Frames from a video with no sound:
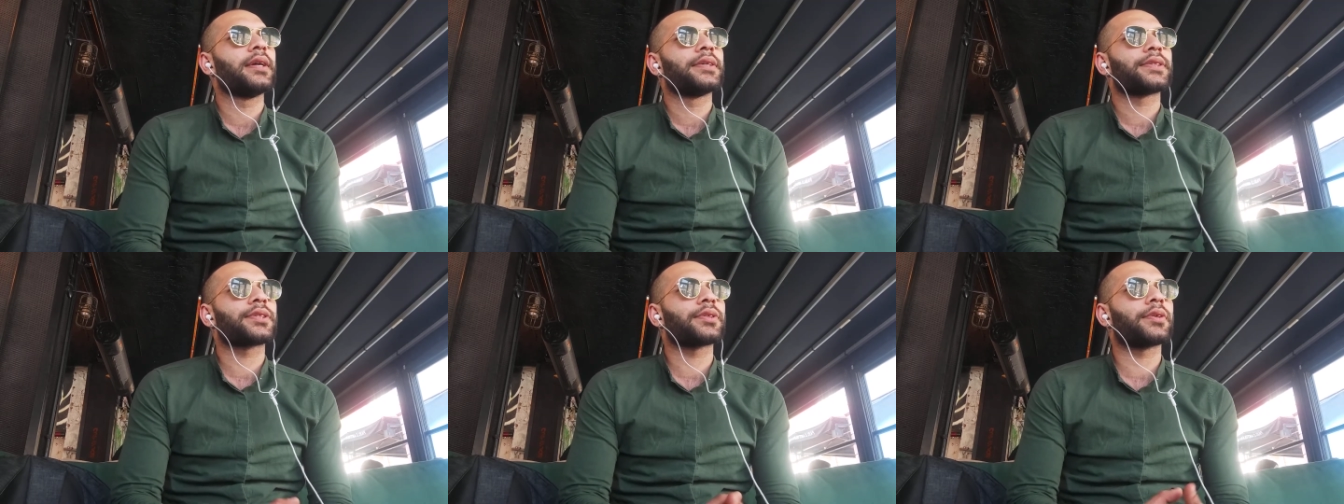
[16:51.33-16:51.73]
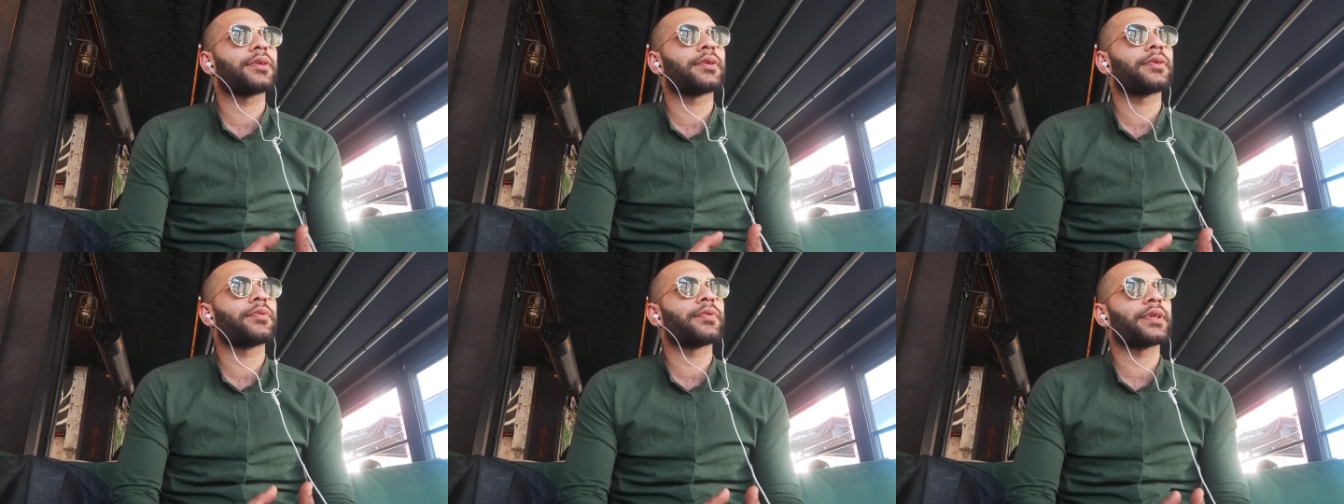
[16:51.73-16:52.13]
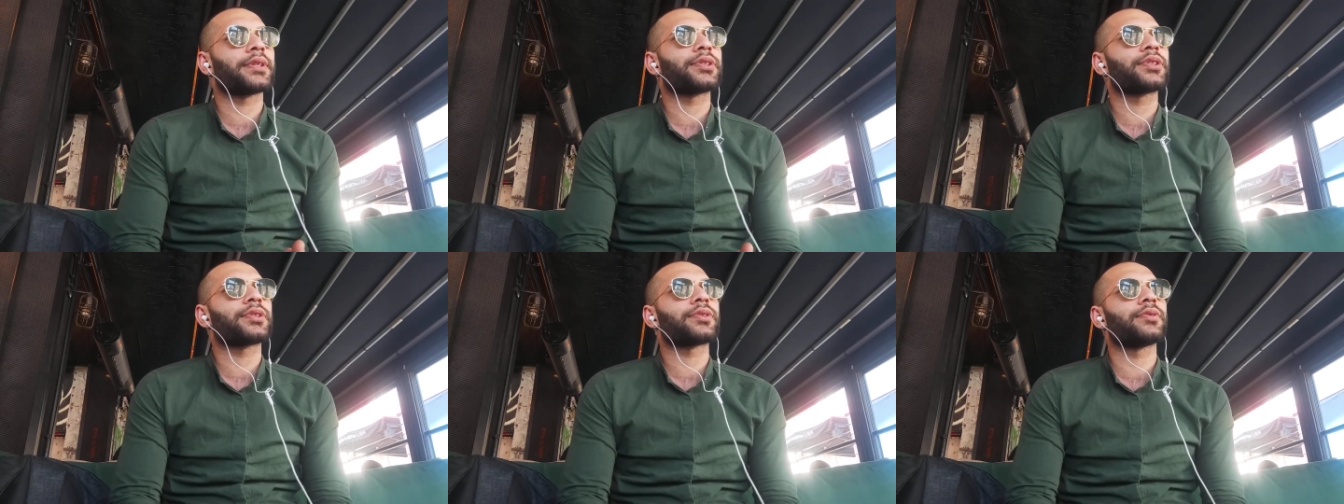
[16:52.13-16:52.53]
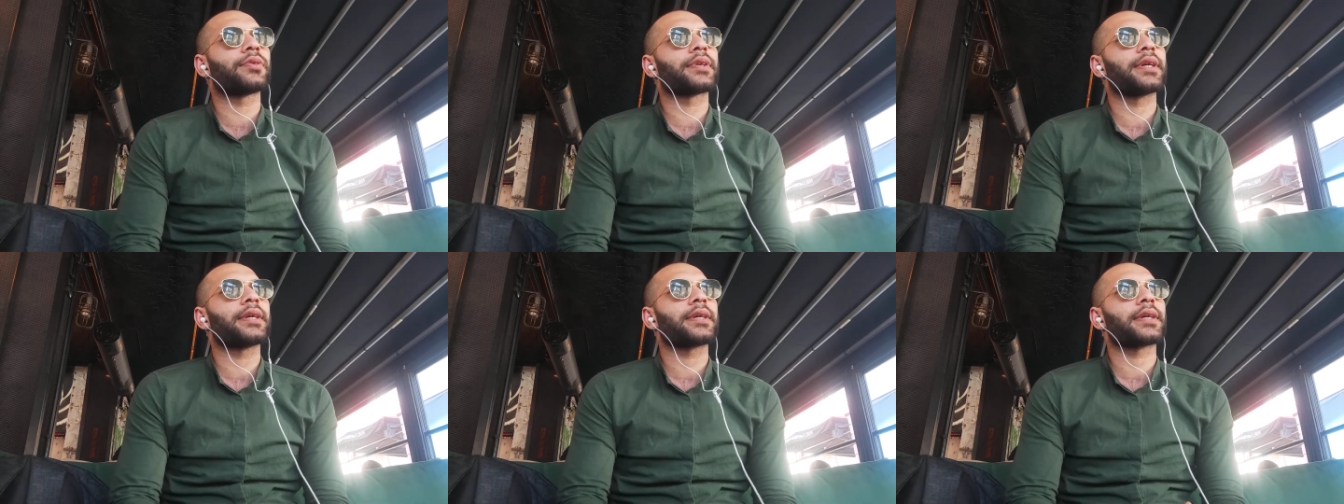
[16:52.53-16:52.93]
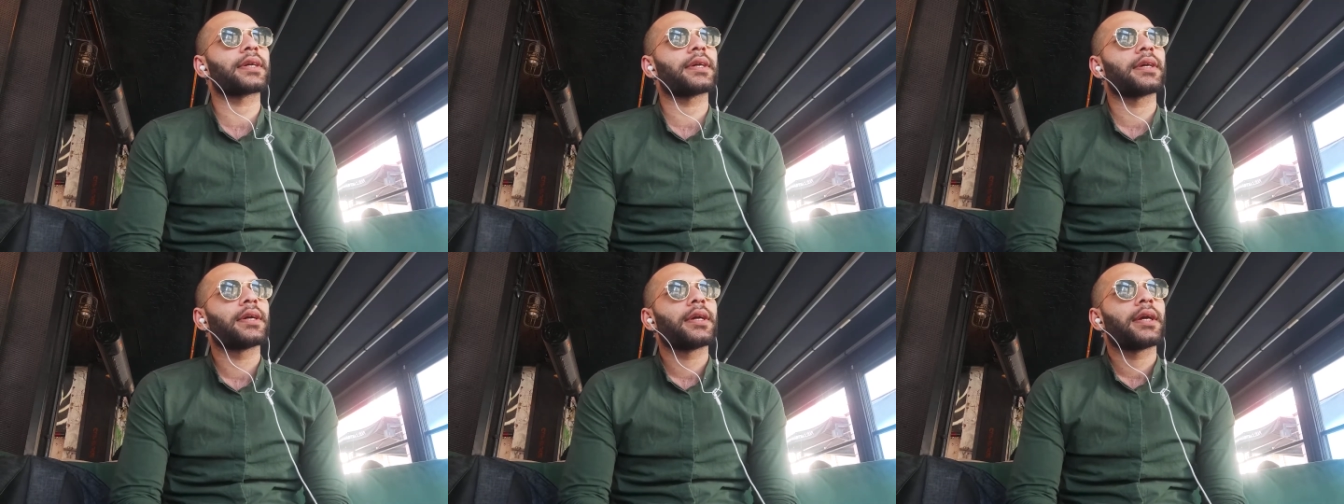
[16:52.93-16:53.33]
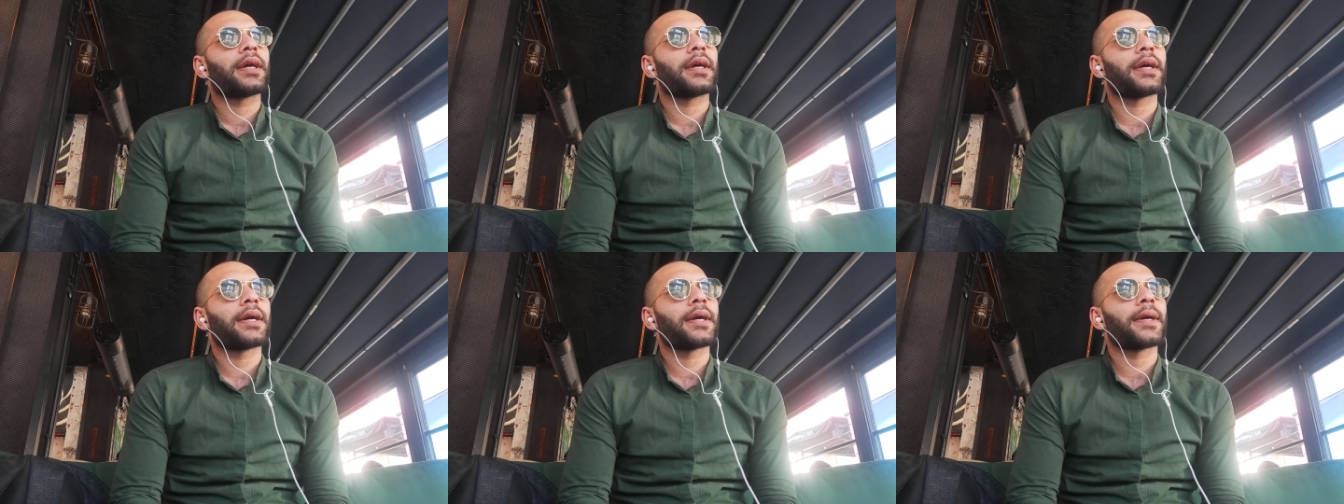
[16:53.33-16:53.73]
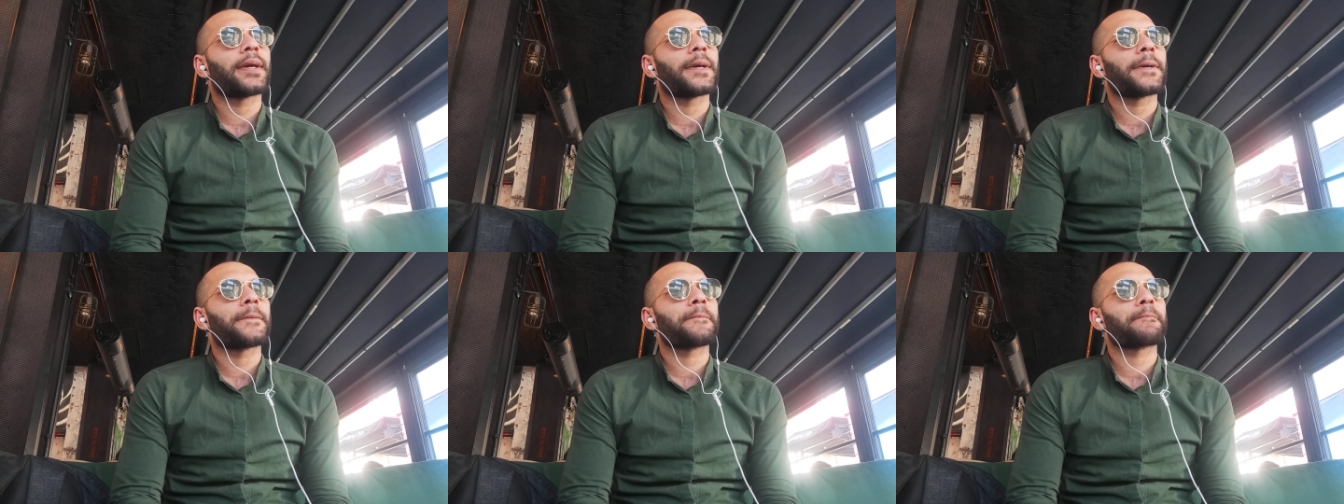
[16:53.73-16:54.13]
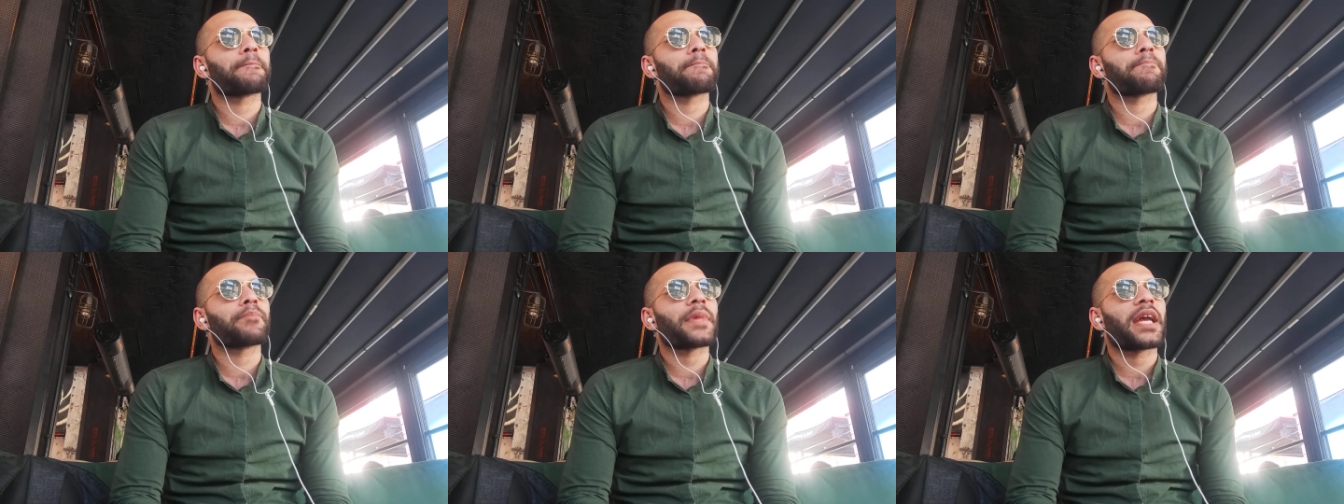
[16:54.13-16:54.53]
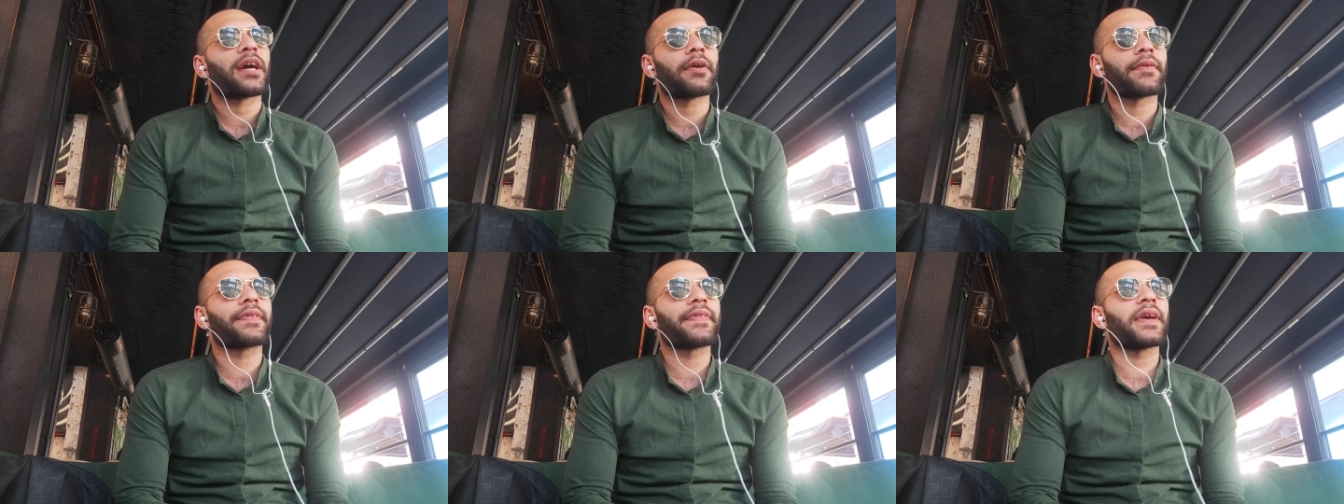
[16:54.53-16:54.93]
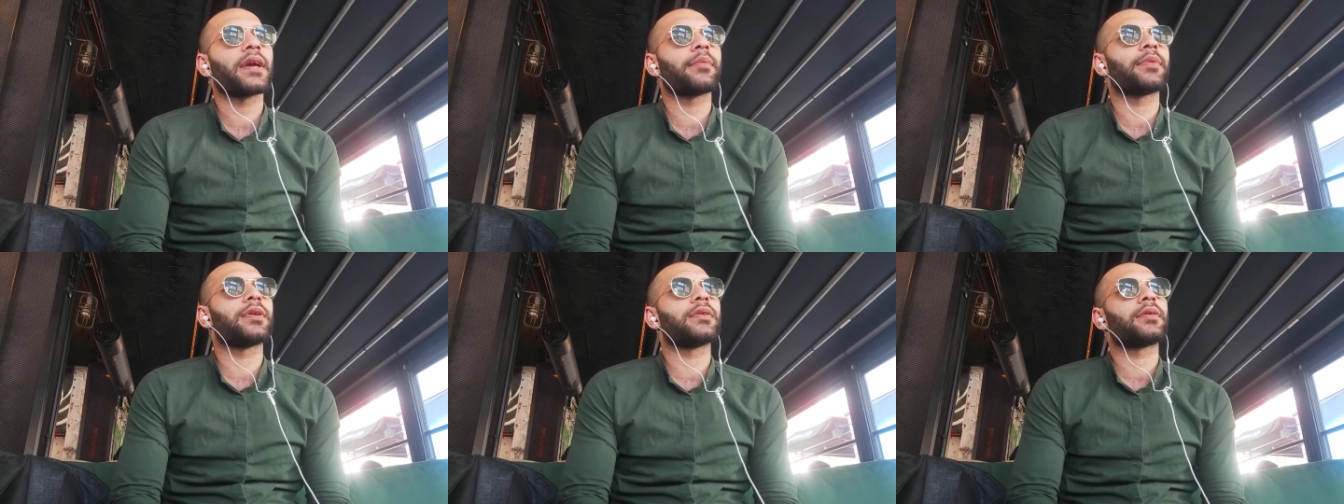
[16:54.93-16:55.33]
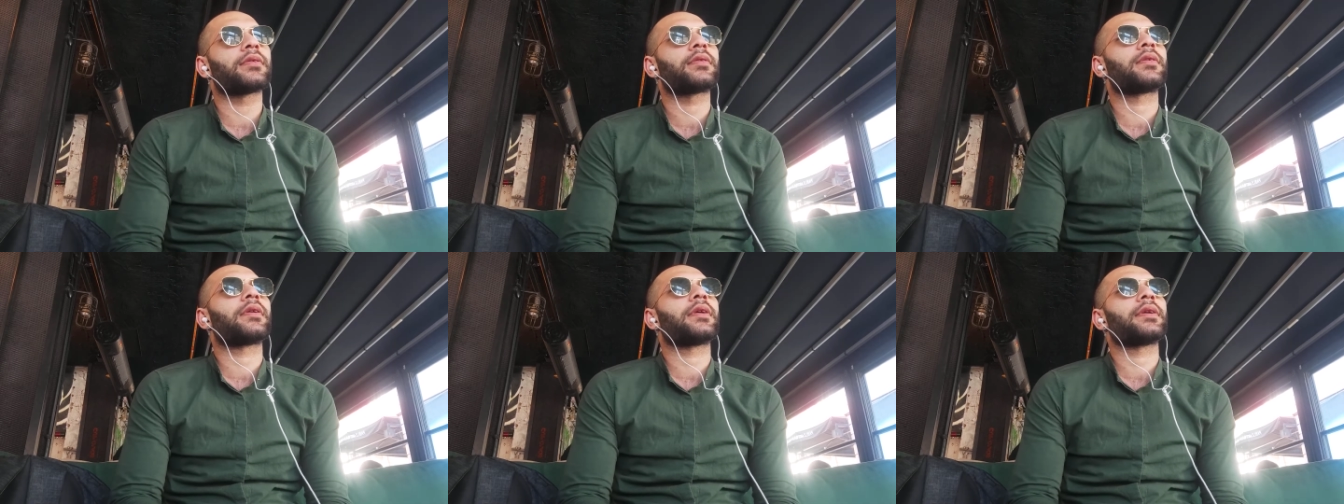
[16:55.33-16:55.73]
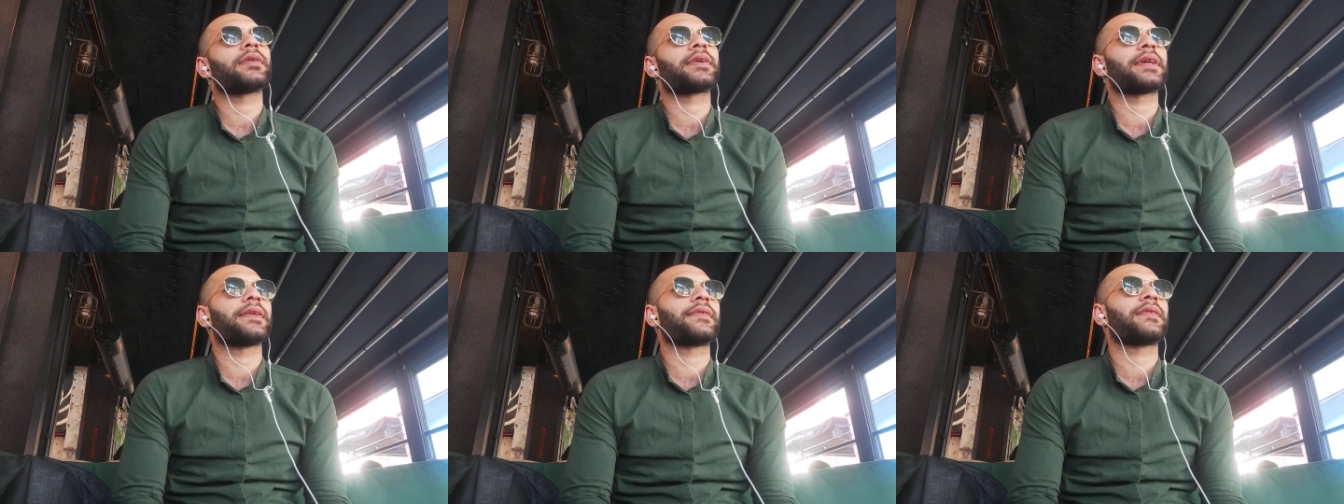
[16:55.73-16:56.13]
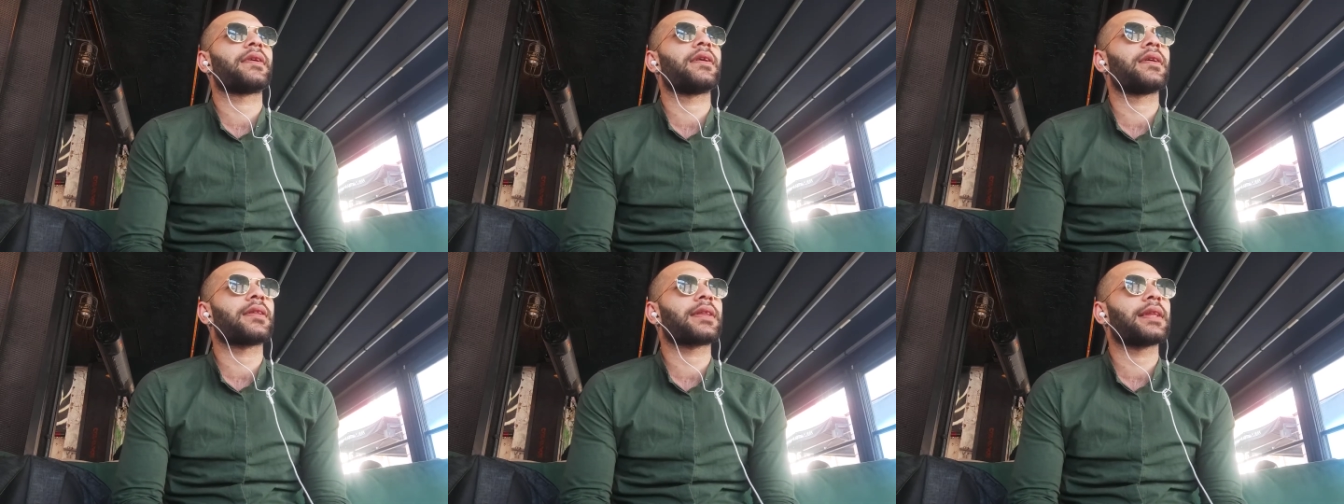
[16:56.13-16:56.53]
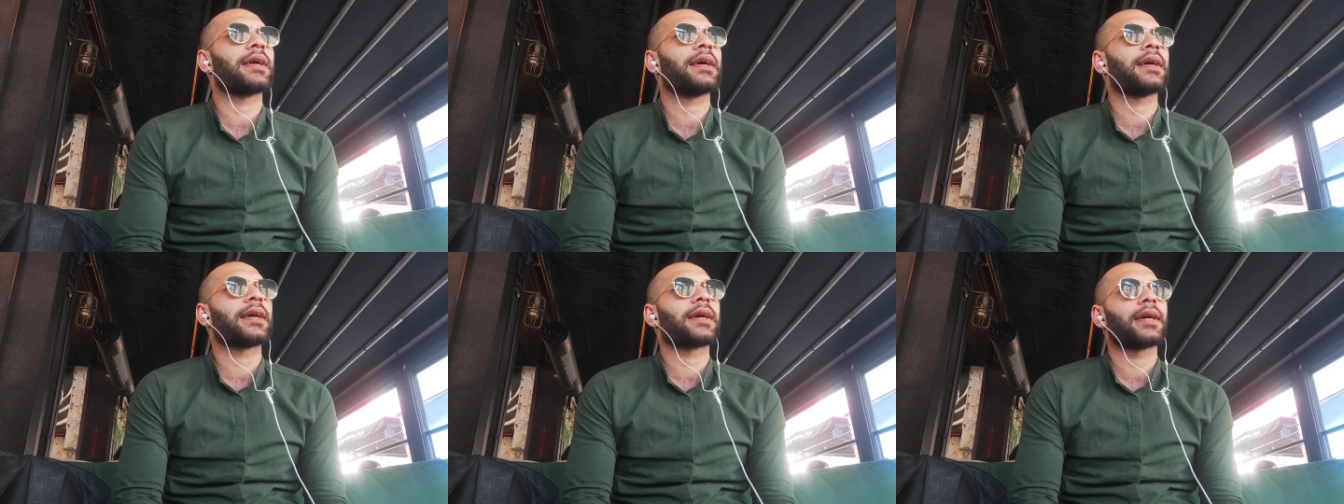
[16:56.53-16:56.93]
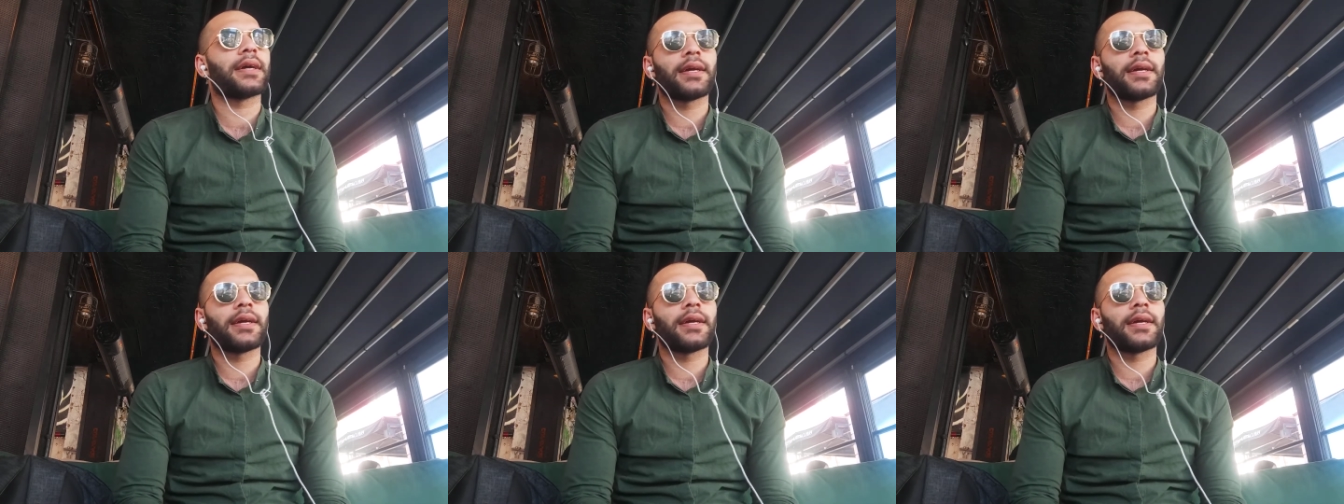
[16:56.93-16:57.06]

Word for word: So we are just looking heritable, or you can talk like